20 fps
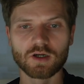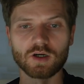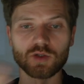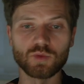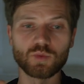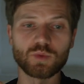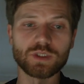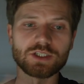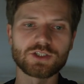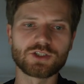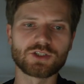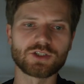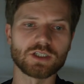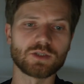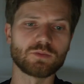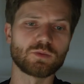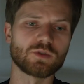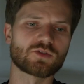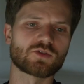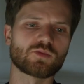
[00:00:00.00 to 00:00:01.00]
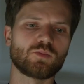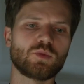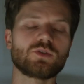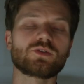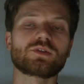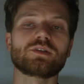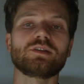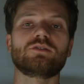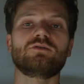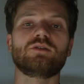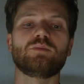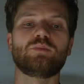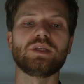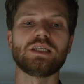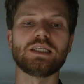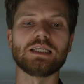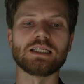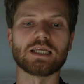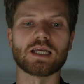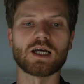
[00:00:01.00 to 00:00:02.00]
on which it was mostly
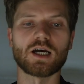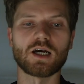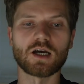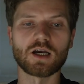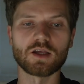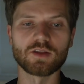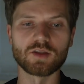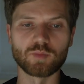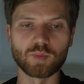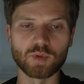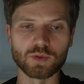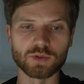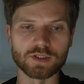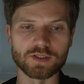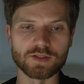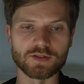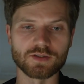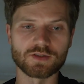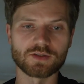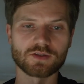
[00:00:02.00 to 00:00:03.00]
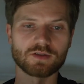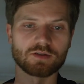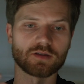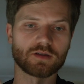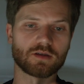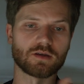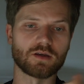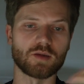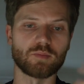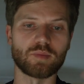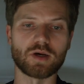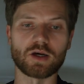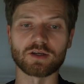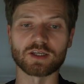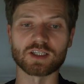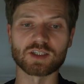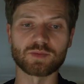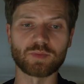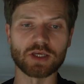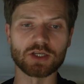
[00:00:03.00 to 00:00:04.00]
repeating other points about
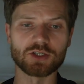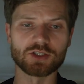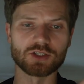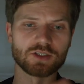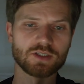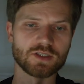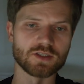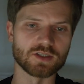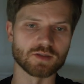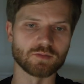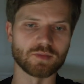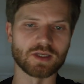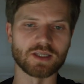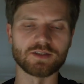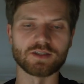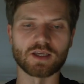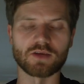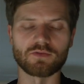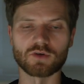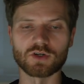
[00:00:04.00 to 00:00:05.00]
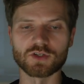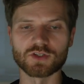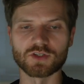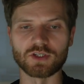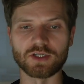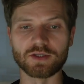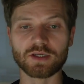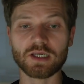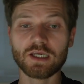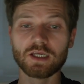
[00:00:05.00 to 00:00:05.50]
expansionism and diversity.